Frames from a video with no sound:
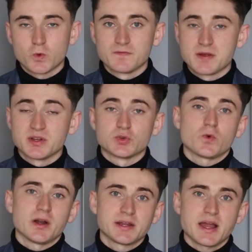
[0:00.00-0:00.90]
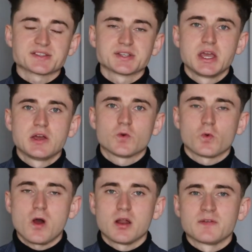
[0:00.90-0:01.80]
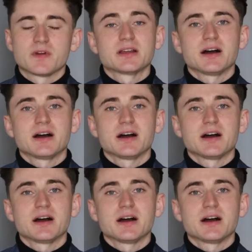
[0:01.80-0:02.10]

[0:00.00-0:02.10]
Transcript: where they've been running ads for a while and they